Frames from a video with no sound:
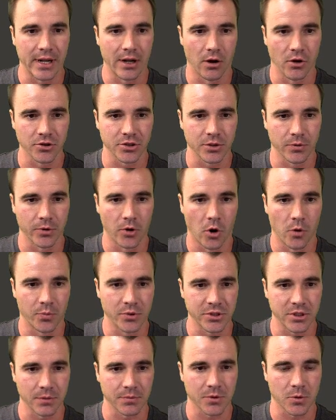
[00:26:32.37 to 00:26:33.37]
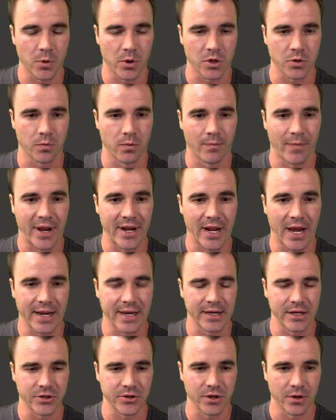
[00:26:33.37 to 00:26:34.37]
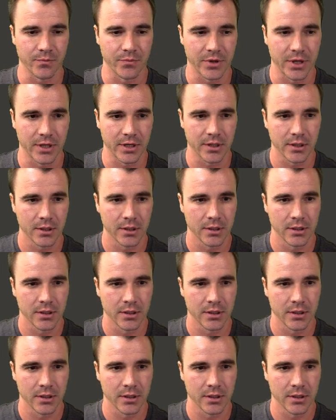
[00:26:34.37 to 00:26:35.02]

It opens up squares where my knight can jump in.